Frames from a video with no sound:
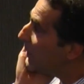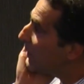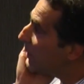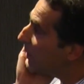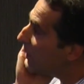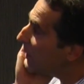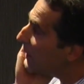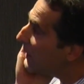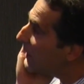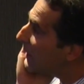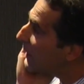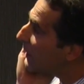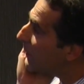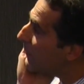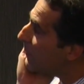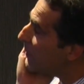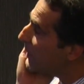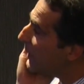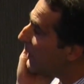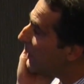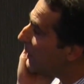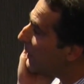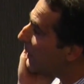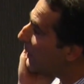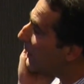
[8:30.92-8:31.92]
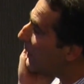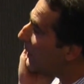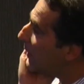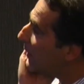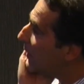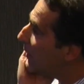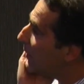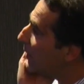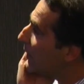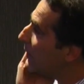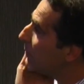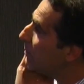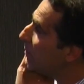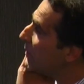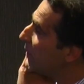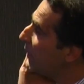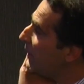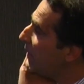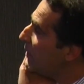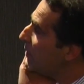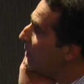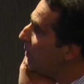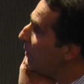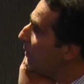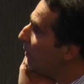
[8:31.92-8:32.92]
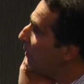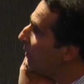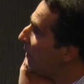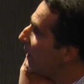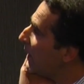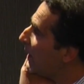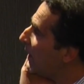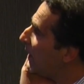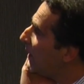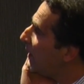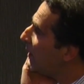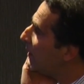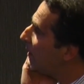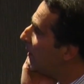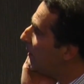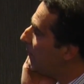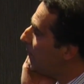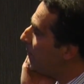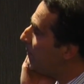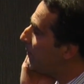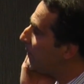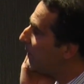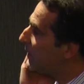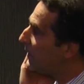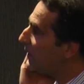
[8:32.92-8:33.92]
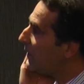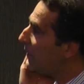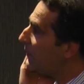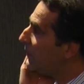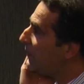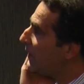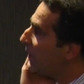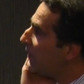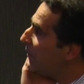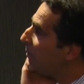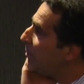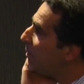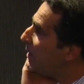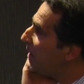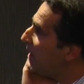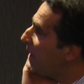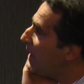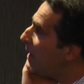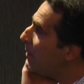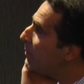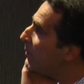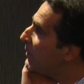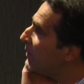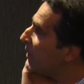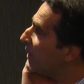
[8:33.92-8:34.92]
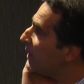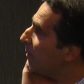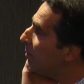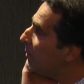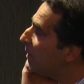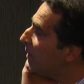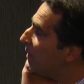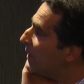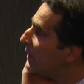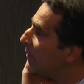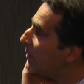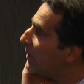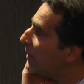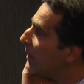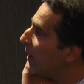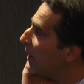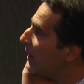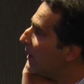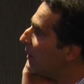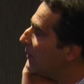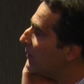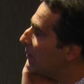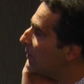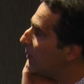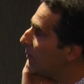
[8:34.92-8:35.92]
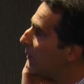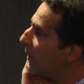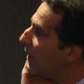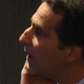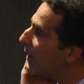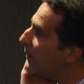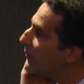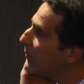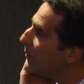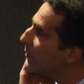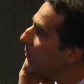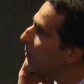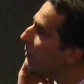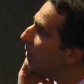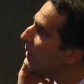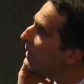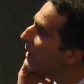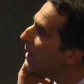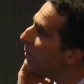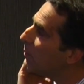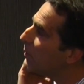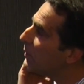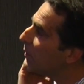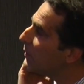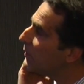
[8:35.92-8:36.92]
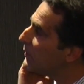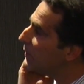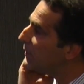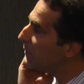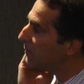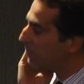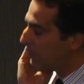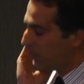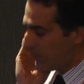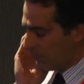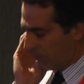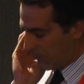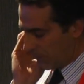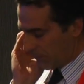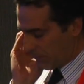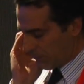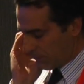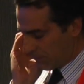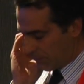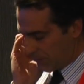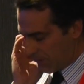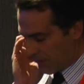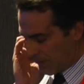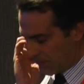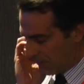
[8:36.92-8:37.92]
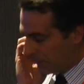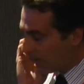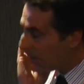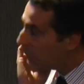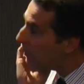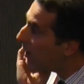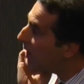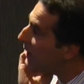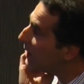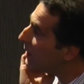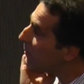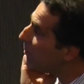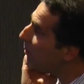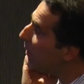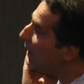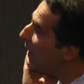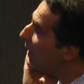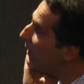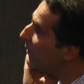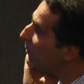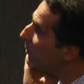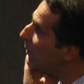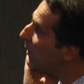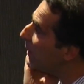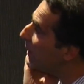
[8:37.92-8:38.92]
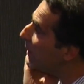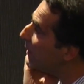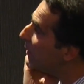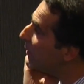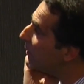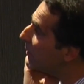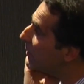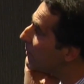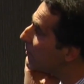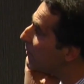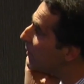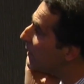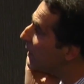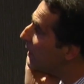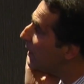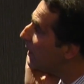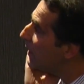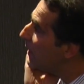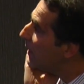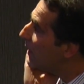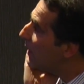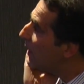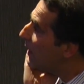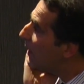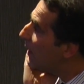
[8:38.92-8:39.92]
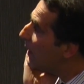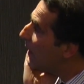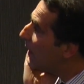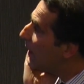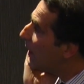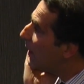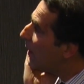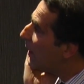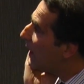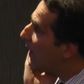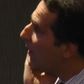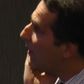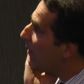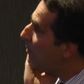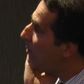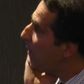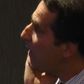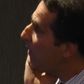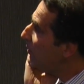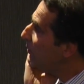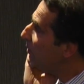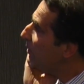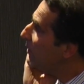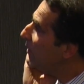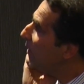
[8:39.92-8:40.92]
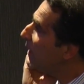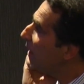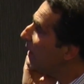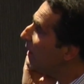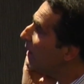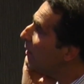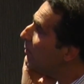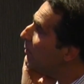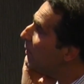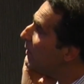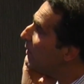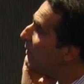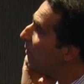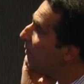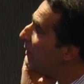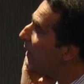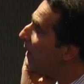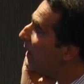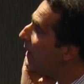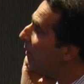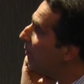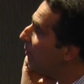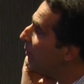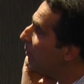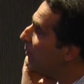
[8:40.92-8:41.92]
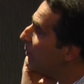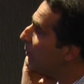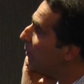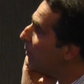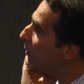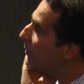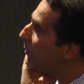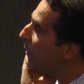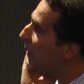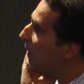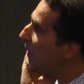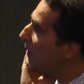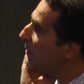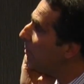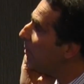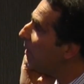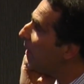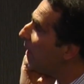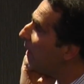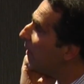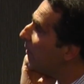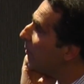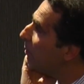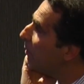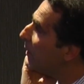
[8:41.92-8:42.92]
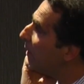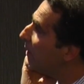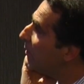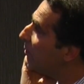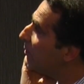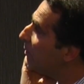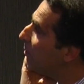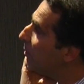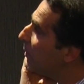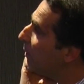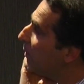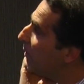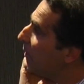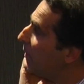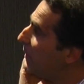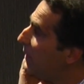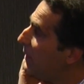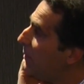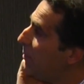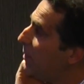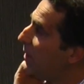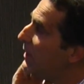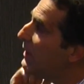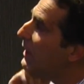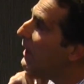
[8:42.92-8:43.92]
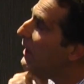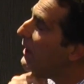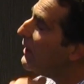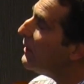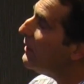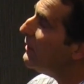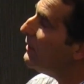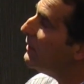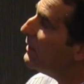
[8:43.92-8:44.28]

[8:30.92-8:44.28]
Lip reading: earlier, and I said to you these SPMs can be derived through a number of different sort of enzymatic pathways. And I mentioned they can be derived through one of the pathways for both the EPA and